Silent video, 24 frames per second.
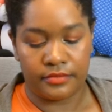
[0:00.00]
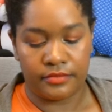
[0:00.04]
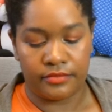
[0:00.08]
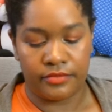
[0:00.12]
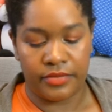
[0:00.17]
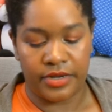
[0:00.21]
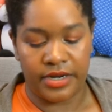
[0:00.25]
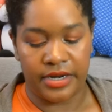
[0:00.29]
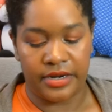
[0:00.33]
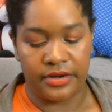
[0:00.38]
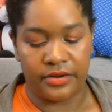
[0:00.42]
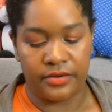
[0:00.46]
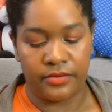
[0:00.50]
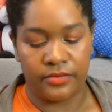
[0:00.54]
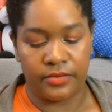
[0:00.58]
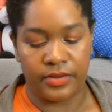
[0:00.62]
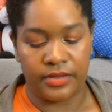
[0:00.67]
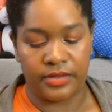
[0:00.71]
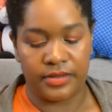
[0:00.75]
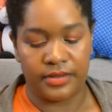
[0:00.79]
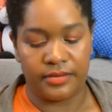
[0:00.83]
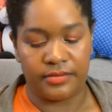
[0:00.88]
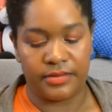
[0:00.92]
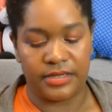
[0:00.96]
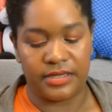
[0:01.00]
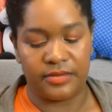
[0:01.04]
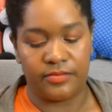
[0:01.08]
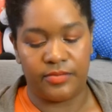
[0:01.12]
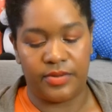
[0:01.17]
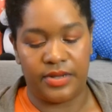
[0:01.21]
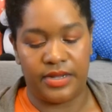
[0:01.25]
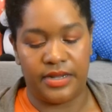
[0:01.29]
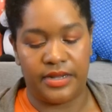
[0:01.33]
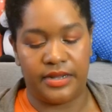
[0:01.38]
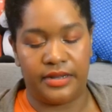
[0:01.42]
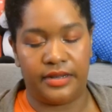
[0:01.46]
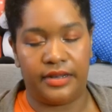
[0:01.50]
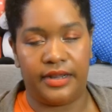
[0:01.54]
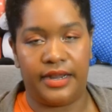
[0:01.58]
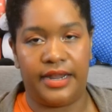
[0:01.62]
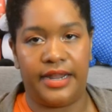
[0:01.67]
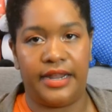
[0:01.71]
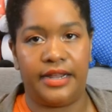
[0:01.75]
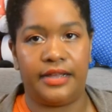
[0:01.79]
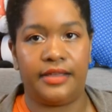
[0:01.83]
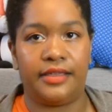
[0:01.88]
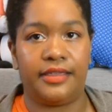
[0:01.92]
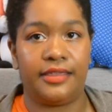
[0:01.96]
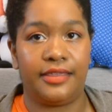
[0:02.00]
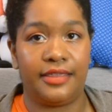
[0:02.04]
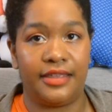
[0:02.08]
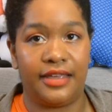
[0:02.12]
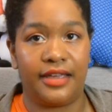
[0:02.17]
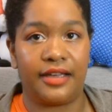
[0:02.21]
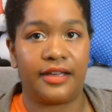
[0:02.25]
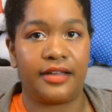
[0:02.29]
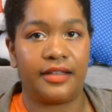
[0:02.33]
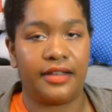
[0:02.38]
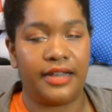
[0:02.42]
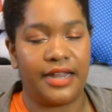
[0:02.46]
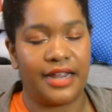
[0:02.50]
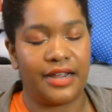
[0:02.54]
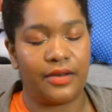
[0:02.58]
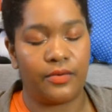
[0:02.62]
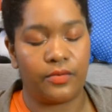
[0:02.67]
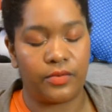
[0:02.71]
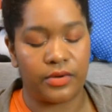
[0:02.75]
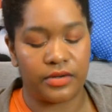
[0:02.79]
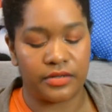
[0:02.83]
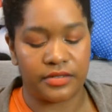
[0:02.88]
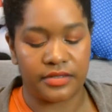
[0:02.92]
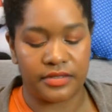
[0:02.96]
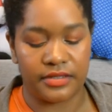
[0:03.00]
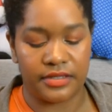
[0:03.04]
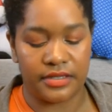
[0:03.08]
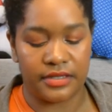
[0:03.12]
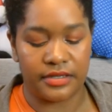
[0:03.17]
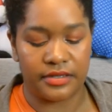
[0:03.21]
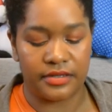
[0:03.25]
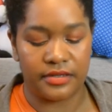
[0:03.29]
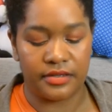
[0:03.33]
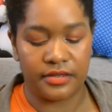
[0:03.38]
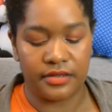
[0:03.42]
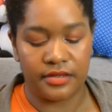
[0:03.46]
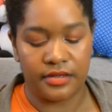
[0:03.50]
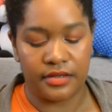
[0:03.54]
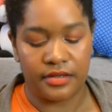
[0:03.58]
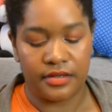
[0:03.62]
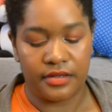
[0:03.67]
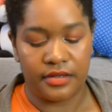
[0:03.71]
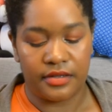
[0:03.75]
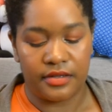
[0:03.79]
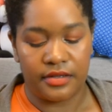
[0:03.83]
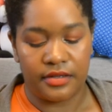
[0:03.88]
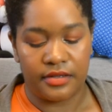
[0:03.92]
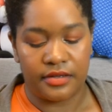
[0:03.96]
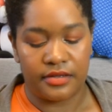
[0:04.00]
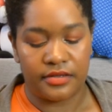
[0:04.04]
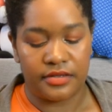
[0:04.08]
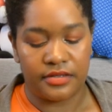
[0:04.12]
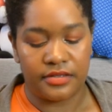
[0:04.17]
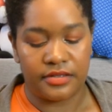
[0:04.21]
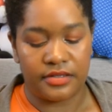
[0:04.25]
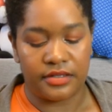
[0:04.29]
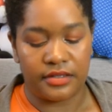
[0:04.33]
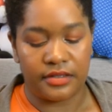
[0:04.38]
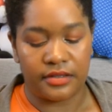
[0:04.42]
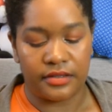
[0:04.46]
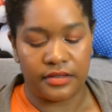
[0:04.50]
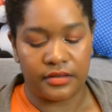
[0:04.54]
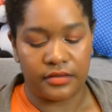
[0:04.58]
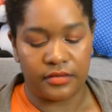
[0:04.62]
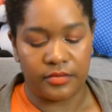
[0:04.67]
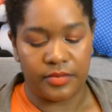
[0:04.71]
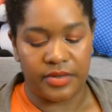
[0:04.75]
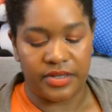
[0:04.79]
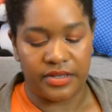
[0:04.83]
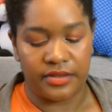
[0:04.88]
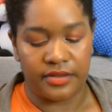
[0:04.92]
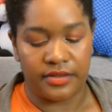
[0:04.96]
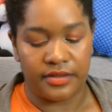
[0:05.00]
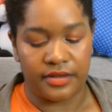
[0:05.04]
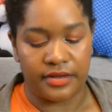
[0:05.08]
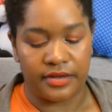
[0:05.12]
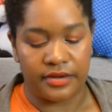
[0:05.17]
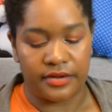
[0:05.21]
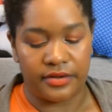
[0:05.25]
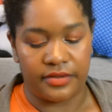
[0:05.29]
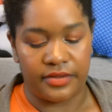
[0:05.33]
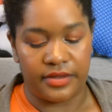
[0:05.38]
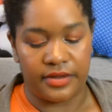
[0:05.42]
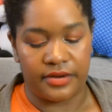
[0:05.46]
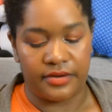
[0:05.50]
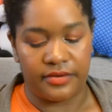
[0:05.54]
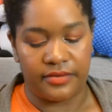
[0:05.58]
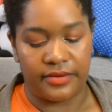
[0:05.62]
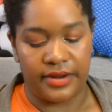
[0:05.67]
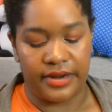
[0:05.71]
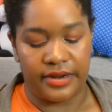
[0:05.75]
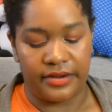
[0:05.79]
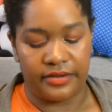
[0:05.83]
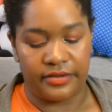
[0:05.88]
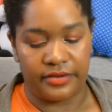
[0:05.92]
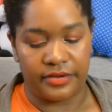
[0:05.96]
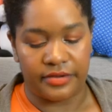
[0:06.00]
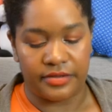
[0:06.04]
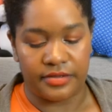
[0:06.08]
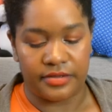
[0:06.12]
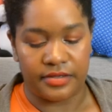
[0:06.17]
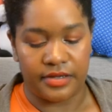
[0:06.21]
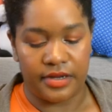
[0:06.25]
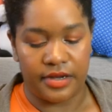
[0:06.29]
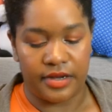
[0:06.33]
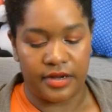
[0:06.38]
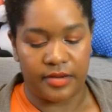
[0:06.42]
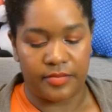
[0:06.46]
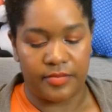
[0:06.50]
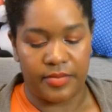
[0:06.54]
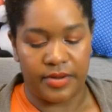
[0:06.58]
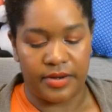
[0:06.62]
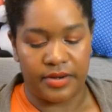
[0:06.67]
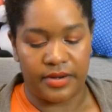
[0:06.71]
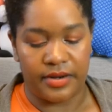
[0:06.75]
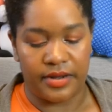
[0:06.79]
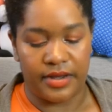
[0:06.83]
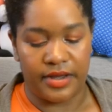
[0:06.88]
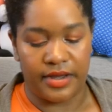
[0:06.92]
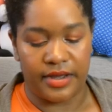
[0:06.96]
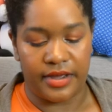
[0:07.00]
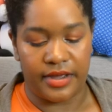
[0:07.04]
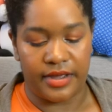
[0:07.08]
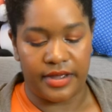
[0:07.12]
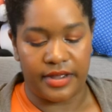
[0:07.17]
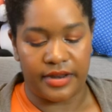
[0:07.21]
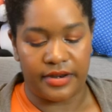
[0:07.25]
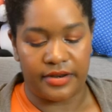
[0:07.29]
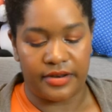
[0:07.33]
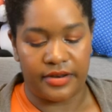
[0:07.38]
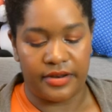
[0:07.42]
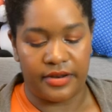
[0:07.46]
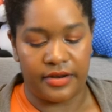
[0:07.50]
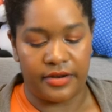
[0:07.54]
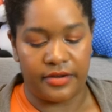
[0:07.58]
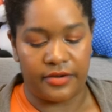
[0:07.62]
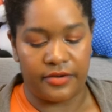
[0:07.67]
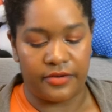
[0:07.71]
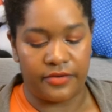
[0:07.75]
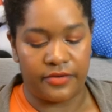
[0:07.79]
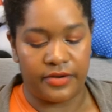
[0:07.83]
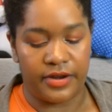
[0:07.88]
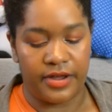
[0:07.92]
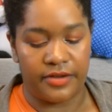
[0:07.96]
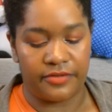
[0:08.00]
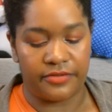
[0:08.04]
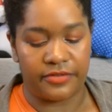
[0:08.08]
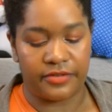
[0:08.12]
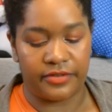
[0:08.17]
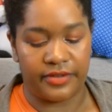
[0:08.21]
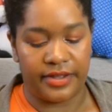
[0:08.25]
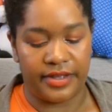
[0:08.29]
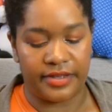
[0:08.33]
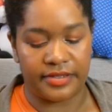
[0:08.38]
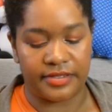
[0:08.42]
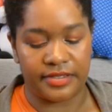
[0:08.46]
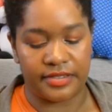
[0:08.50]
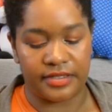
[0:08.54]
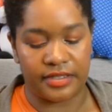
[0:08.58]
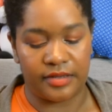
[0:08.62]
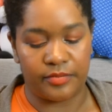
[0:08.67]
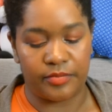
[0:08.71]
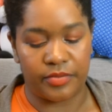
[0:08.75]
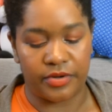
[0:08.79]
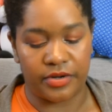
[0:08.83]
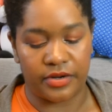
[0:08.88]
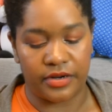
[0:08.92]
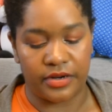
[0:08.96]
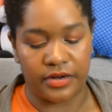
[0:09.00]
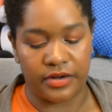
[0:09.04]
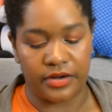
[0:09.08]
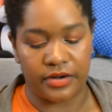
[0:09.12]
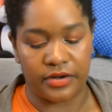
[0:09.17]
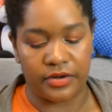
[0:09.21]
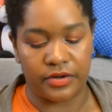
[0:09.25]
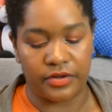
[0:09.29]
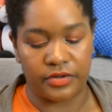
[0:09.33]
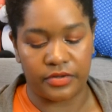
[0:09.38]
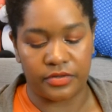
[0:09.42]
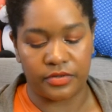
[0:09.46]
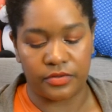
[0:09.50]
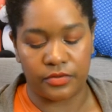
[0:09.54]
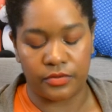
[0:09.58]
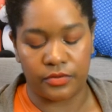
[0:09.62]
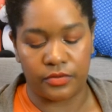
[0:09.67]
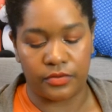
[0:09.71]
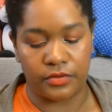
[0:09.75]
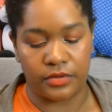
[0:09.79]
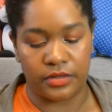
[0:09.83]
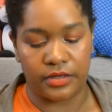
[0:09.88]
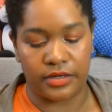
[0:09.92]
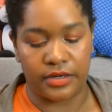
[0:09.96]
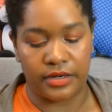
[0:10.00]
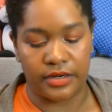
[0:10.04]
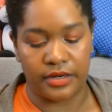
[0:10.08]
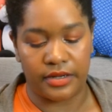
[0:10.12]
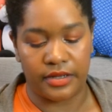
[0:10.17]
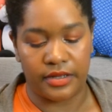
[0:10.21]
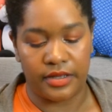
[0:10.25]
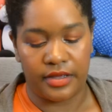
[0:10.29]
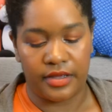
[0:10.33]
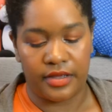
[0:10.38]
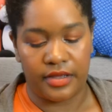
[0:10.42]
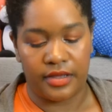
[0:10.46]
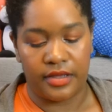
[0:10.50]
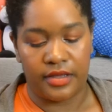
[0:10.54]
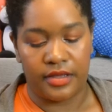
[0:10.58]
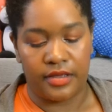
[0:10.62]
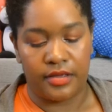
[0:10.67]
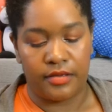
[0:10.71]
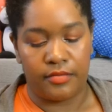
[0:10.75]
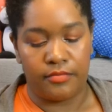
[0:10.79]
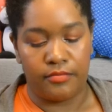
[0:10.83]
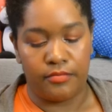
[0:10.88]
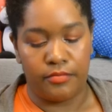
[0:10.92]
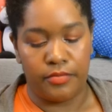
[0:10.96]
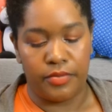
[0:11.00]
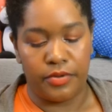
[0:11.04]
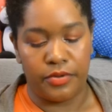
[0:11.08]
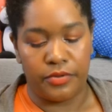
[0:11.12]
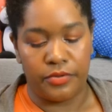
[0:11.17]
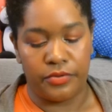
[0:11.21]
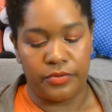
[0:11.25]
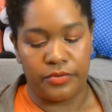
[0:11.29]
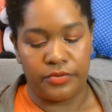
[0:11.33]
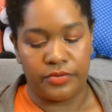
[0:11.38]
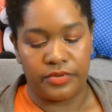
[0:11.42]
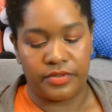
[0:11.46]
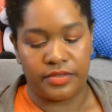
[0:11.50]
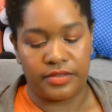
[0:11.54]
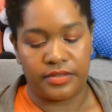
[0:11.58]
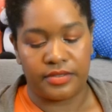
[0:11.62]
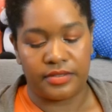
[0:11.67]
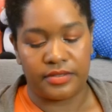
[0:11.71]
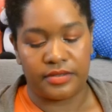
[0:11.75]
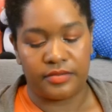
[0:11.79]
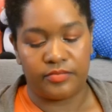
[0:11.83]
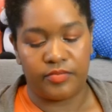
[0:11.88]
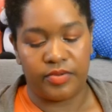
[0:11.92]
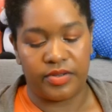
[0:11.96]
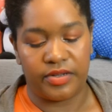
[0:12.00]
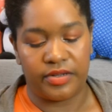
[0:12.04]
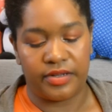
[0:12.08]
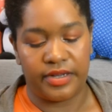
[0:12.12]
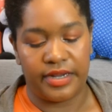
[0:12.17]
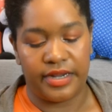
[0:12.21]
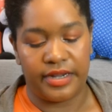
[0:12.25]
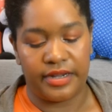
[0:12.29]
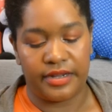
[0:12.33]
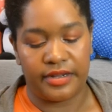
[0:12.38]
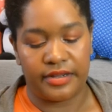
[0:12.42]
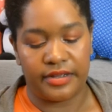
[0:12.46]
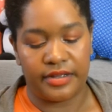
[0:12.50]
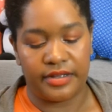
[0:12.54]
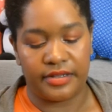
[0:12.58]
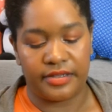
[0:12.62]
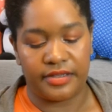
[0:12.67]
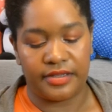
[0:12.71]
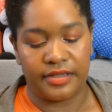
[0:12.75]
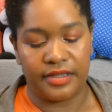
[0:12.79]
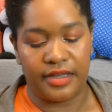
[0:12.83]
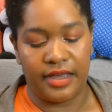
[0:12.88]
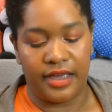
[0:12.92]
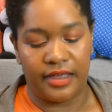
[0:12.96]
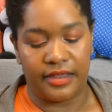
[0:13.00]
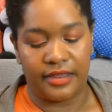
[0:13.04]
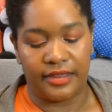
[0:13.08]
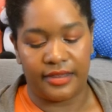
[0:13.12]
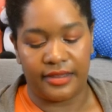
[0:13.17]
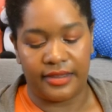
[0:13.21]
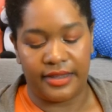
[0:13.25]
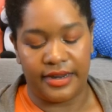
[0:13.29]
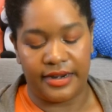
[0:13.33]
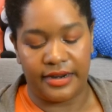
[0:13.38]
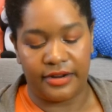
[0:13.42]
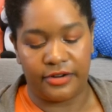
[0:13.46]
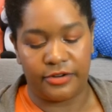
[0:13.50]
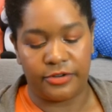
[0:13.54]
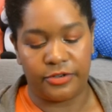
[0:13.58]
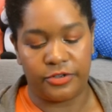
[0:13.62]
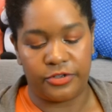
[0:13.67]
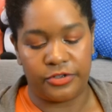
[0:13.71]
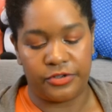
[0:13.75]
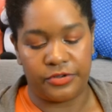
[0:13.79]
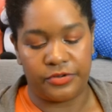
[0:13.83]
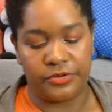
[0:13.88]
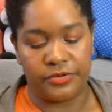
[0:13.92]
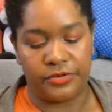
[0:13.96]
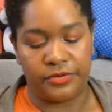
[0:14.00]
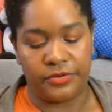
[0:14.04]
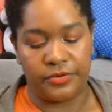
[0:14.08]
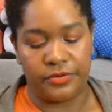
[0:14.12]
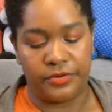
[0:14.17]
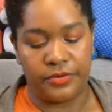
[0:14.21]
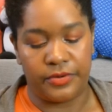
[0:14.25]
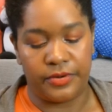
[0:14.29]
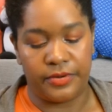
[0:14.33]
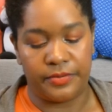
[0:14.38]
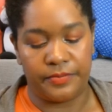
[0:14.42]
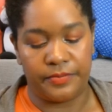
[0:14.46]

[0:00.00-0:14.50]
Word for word: But I don't want them to be like thick like worsted just a little bit thicker than a regular sock, but not, you know, not for like slippers or boots, but like a athletic shoe,